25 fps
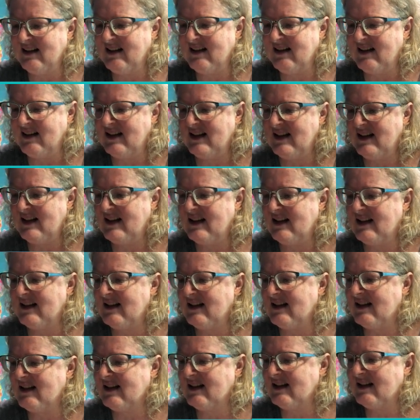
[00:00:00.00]

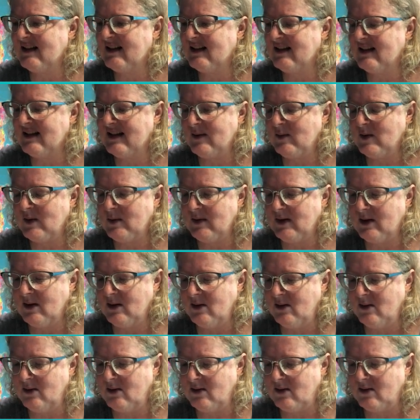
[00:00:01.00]
this seems a bit
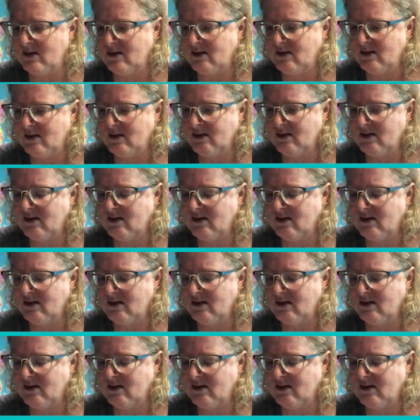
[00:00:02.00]
loose.